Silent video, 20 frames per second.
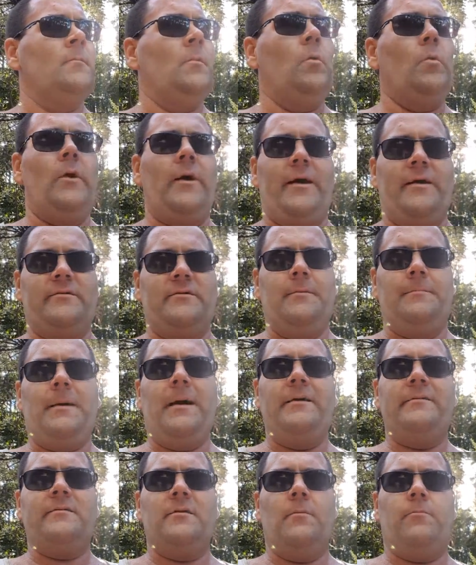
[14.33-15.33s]
When I get to the
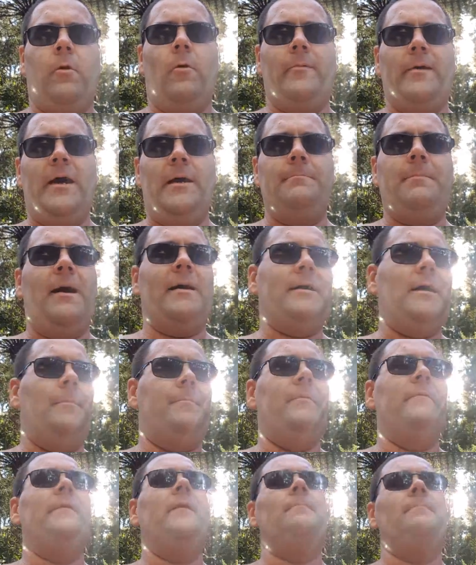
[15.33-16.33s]
base, I'll probably head back
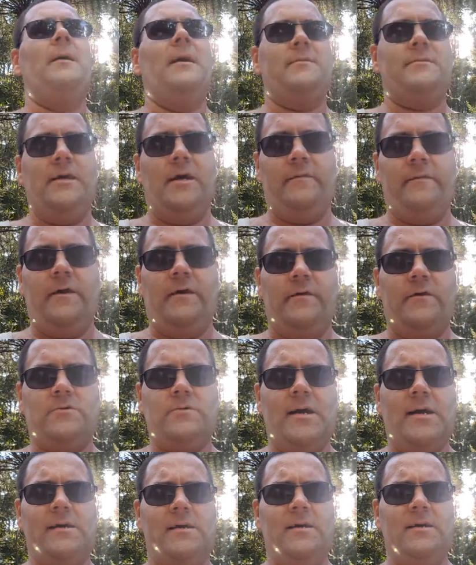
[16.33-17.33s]
up and then back down the other
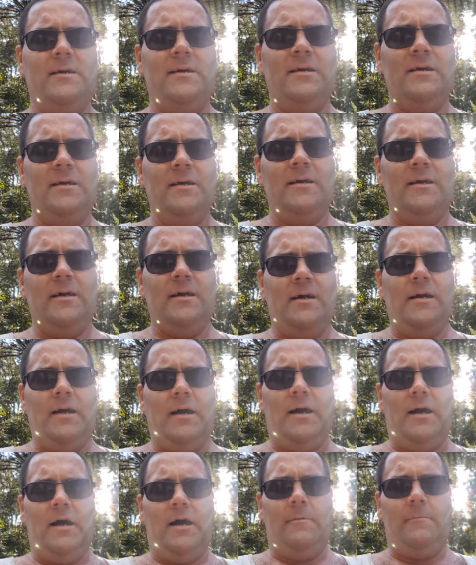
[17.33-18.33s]
track.
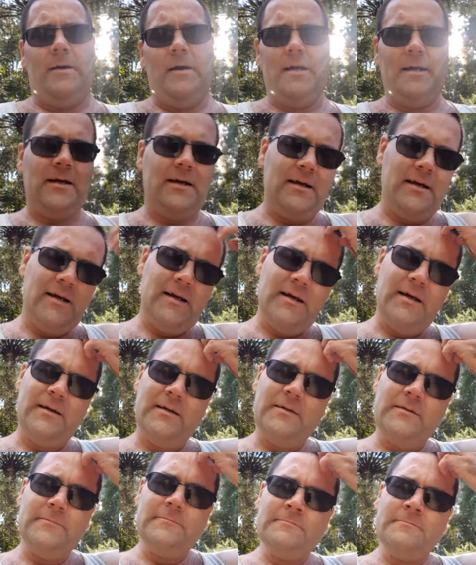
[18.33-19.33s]
Um,
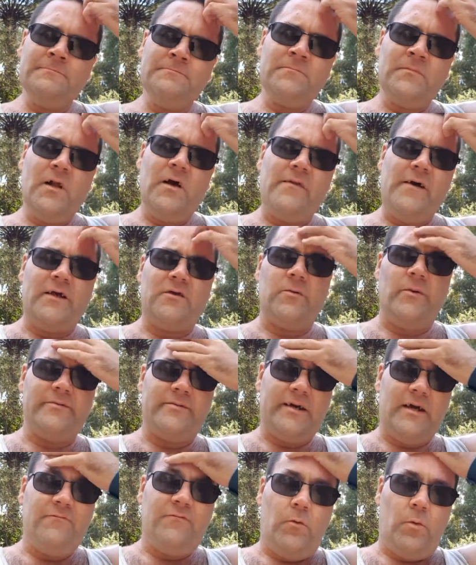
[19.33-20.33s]
thanks once
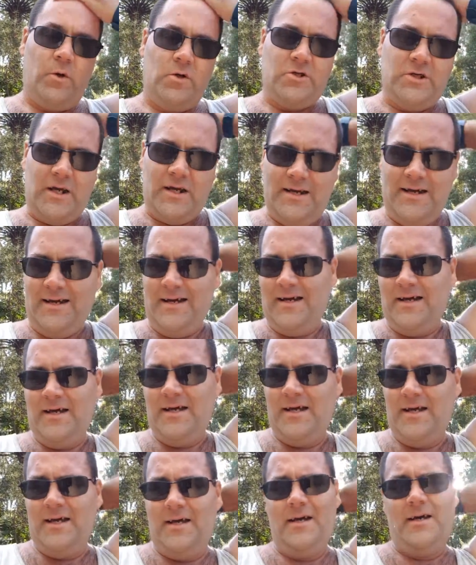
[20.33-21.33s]
again for watching.
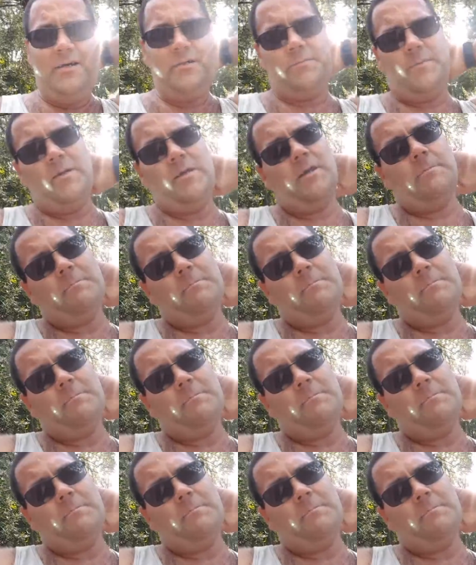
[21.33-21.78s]
It's been an